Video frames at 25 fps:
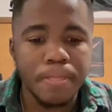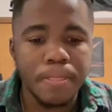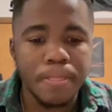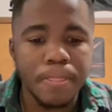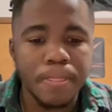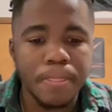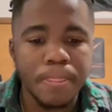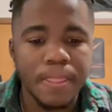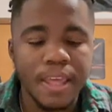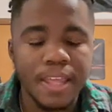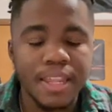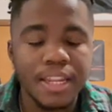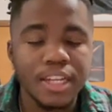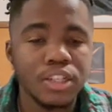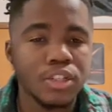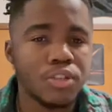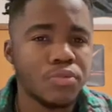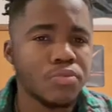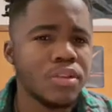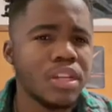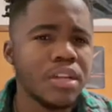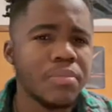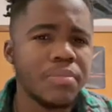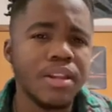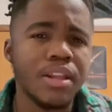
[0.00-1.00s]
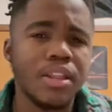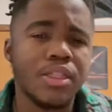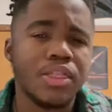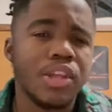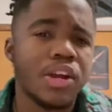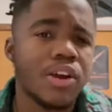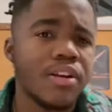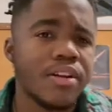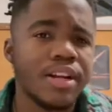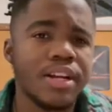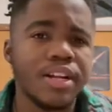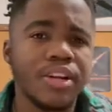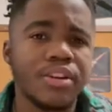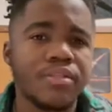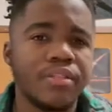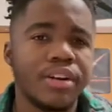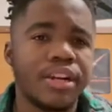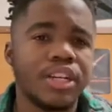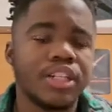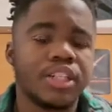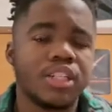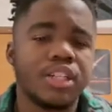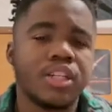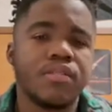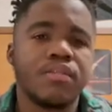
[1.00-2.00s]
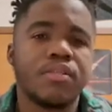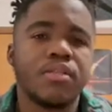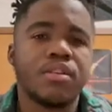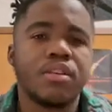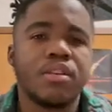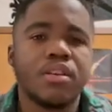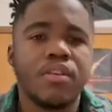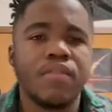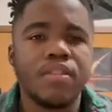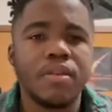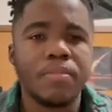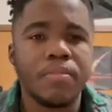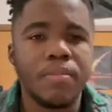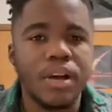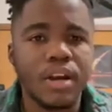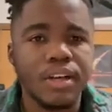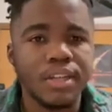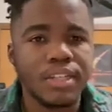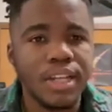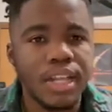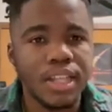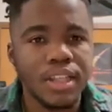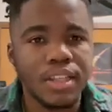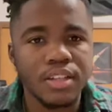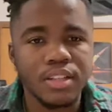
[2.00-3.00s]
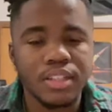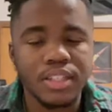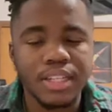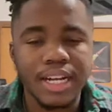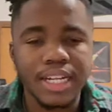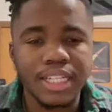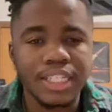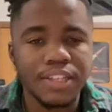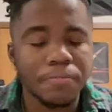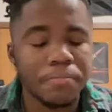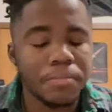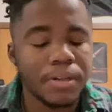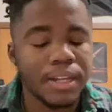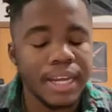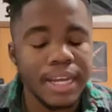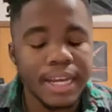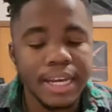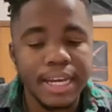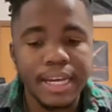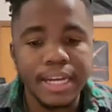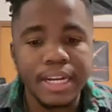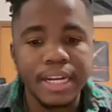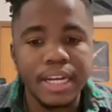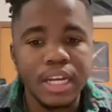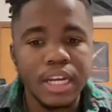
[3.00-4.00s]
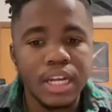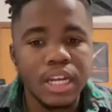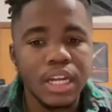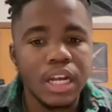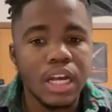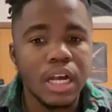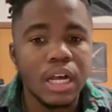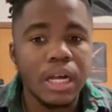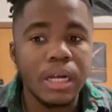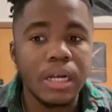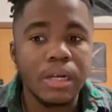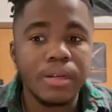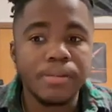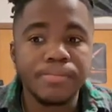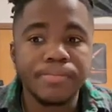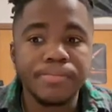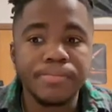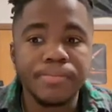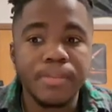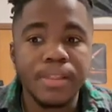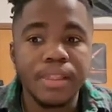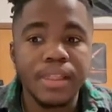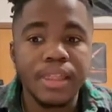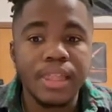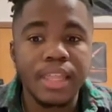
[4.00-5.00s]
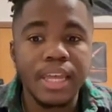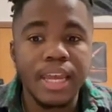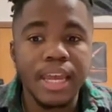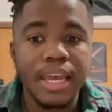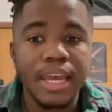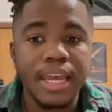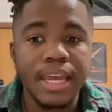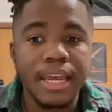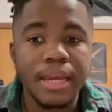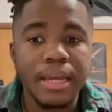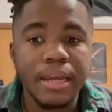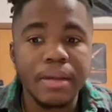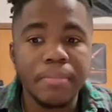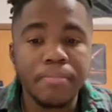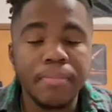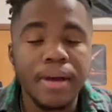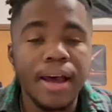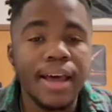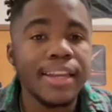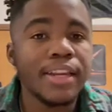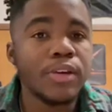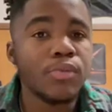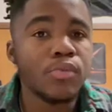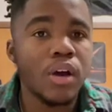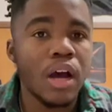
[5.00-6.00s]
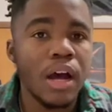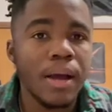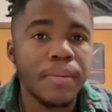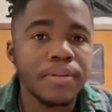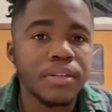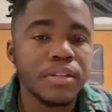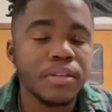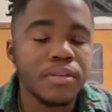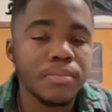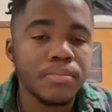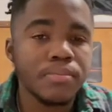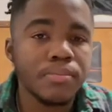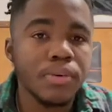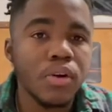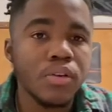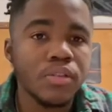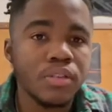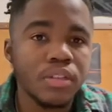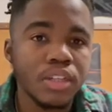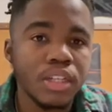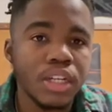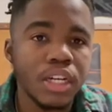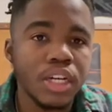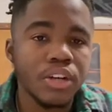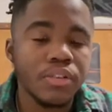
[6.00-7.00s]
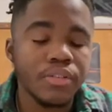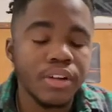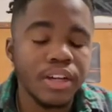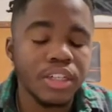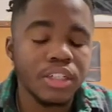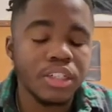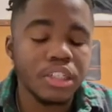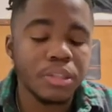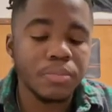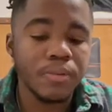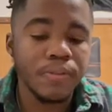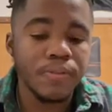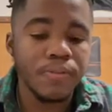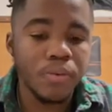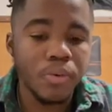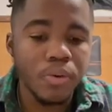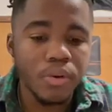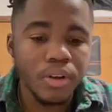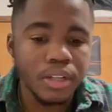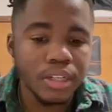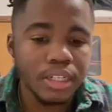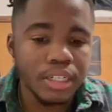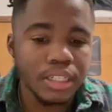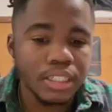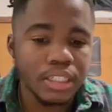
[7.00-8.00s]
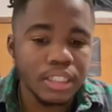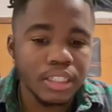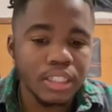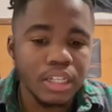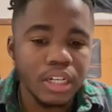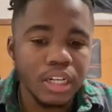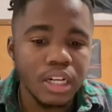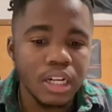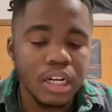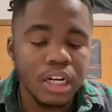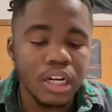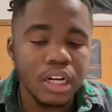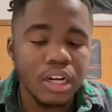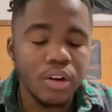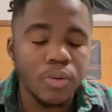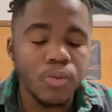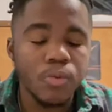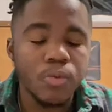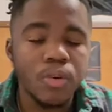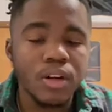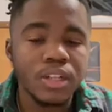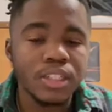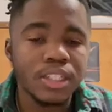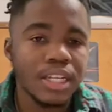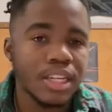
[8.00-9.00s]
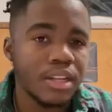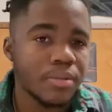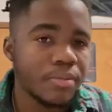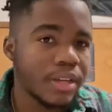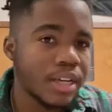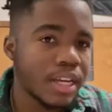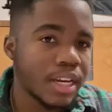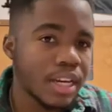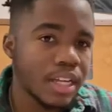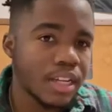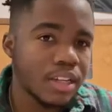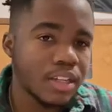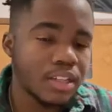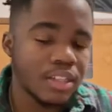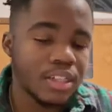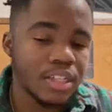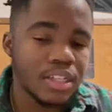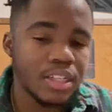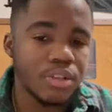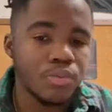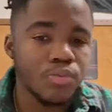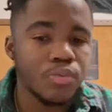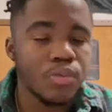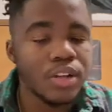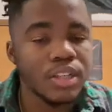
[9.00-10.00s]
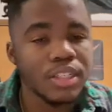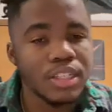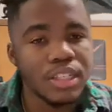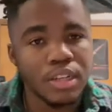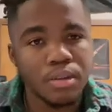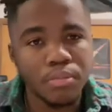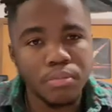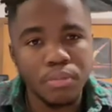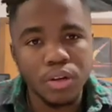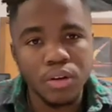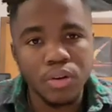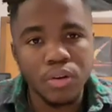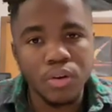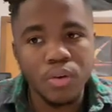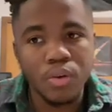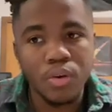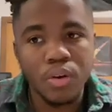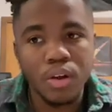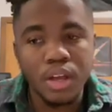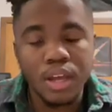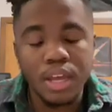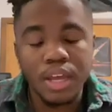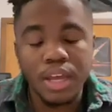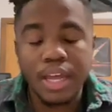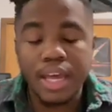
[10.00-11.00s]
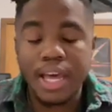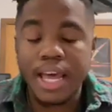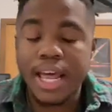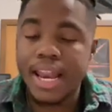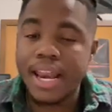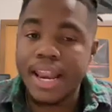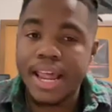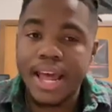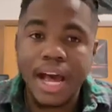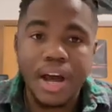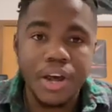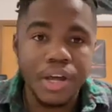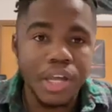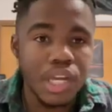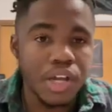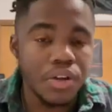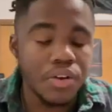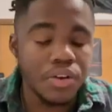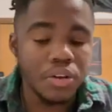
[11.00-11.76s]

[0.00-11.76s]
And this will really be the 3rd iteration of the Bucs that the Saints have played. They mollywopped both of the iterations before this, once at the beginning of the season, once in the middle, and now here in the